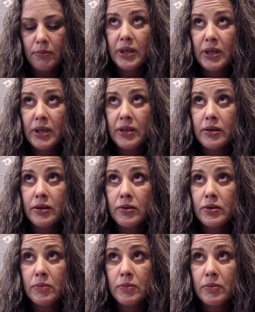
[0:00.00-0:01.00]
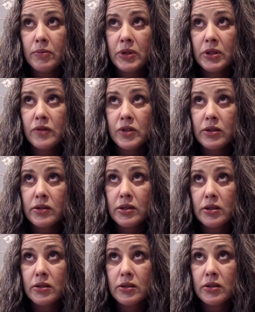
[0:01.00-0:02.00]
by the new Department of
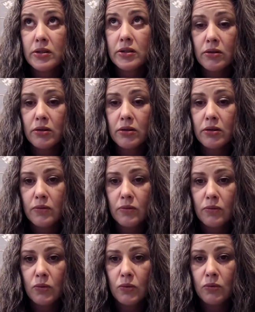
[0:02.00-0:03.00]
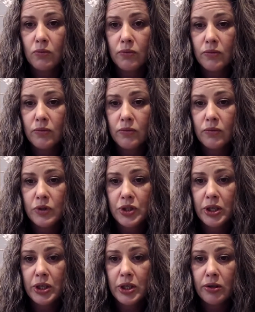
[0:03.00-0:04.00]
Justice? Will
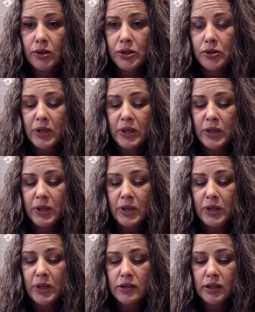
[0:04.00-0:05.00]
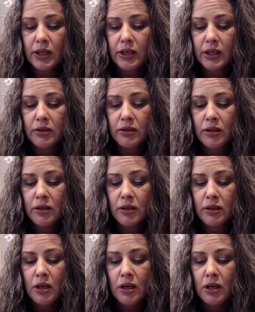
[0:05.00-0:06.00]
Jared Kushner be investigated
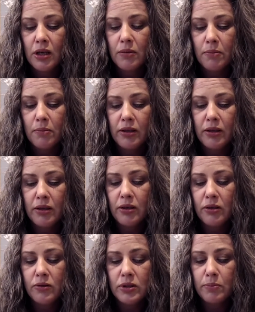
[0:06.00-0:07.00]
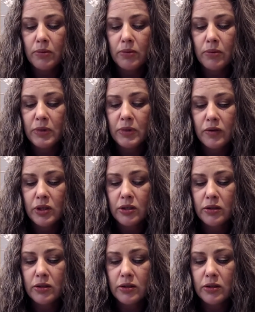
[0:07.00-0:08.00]
by the new Department of
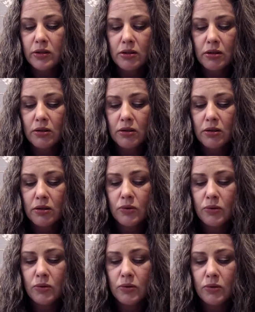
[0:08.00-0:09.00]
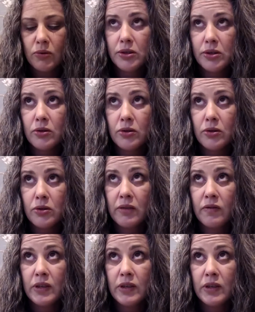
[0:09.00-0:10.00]
Justice? Will Jared Kushner be
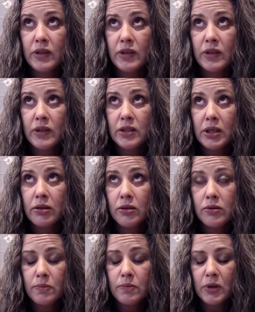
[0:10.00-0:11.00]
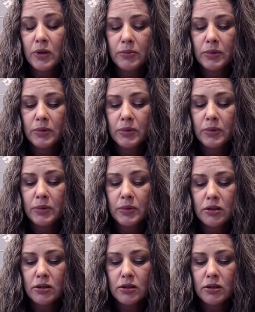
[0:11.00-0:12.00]
investigated by the new Department of
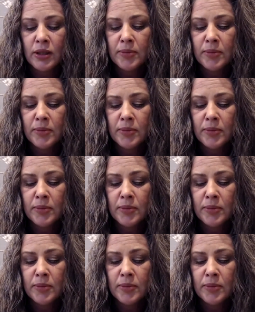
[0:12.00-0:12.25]
Justice?